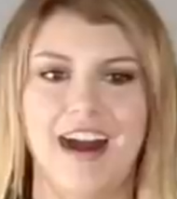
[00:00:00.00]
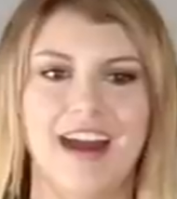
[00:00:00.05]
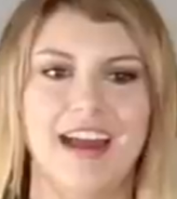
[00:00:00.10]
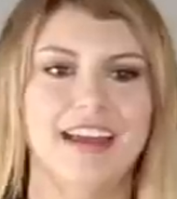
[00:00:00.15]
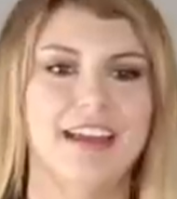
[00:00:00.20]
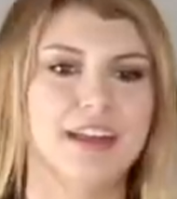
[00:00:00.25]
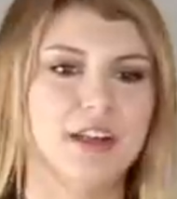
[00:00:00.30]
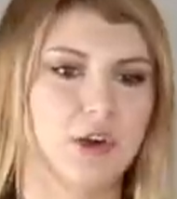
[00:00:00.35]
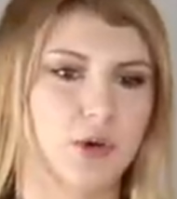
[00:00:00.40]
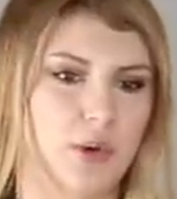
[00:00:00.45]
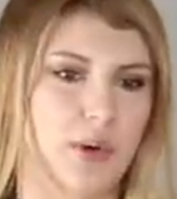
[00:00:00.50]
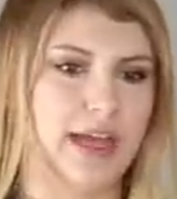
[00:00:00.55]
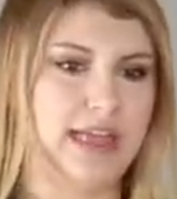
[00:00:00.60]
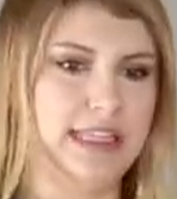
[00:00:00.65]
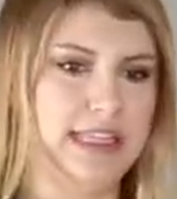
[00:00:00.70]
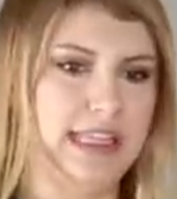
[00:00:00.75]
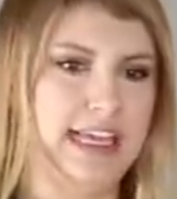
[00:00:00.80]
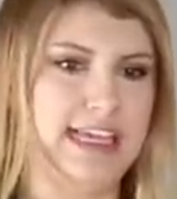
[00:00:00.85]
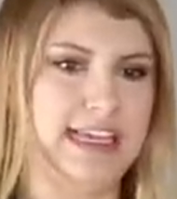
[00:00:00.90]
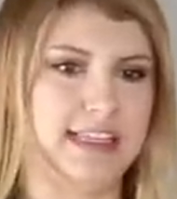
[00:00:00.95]
I
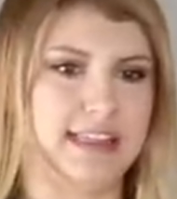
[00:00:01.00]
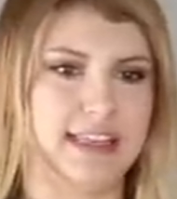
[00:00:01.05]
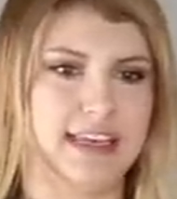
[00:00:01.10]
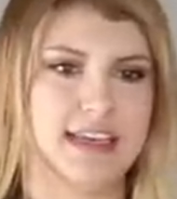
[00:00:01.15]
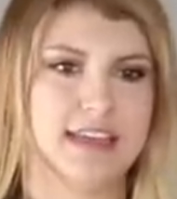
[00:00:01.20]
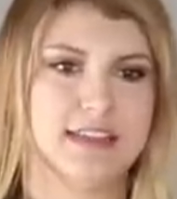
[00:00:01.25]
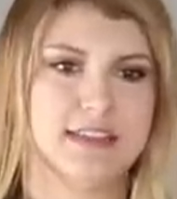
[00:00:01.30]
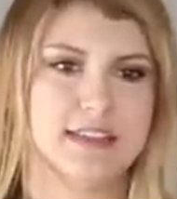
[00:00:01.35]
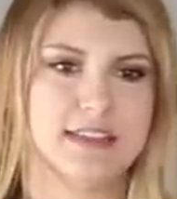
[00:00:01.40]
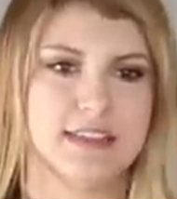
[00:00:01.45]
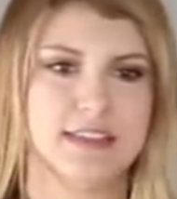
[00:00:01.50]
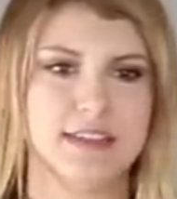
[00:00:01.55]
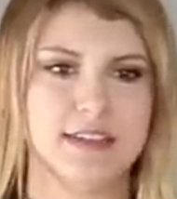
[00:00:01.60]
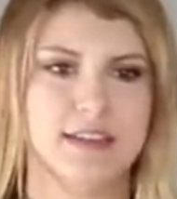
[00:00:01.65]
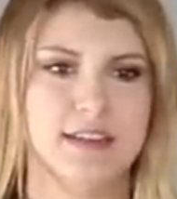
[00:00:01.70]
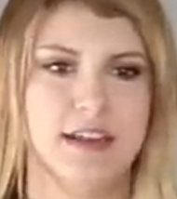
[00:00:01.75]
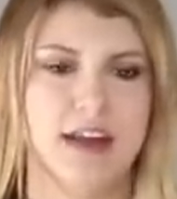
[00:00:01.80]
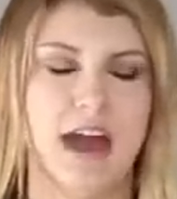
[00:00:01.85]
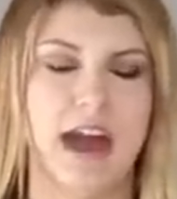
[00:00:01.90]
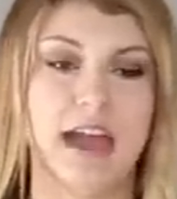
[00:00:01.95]
quite like this.
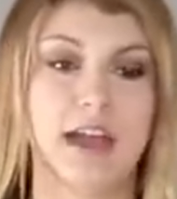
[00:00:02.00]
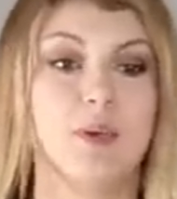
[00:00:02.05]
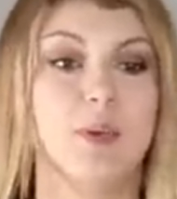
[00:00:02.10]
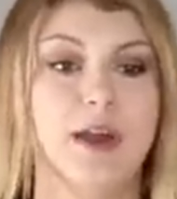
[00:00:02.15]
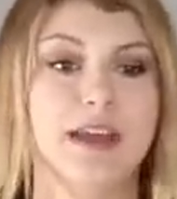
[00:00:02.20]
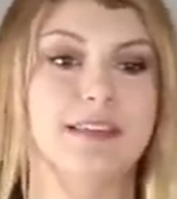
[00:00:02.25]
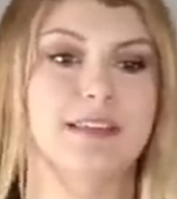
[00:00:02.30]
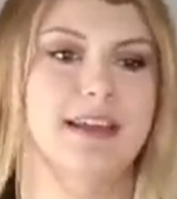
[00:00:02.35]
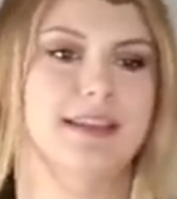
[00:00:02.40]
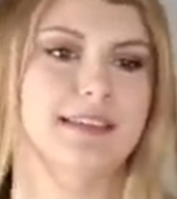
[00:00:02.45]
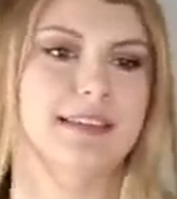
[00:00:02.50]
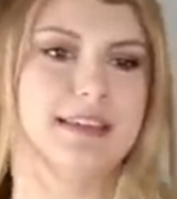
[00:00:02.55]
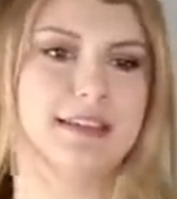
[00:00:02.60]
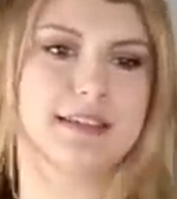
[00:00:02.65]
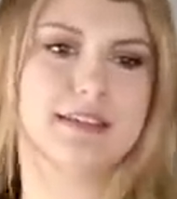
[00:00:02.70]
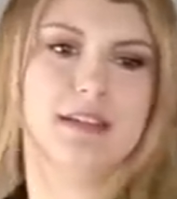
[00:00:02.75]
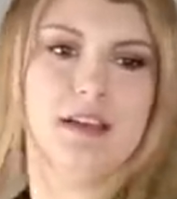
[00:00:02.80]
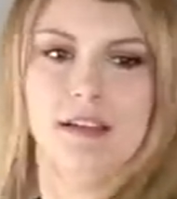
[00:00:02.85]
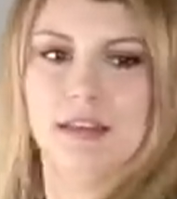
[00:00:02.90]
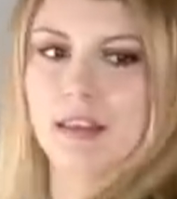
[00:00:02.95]
I quite like
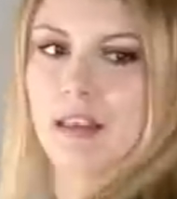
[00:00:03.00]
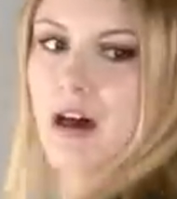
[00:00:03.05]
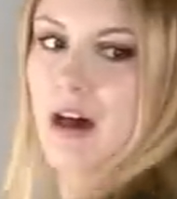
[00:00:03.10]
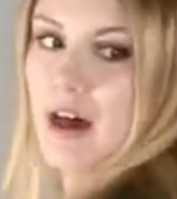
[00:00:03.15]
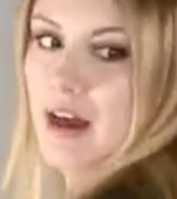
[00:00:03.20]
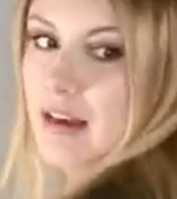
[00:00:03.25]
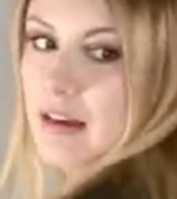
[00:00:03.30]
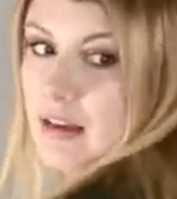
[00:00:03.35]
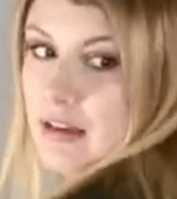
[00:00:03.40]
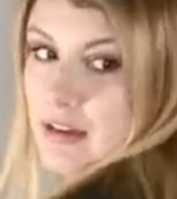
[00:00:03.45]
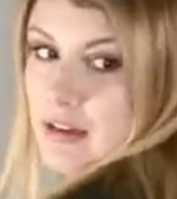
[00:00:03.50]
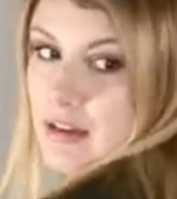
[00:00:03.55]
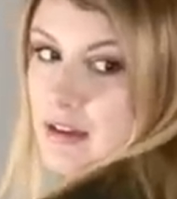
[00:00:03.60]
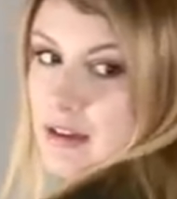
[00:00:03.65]
this a lot.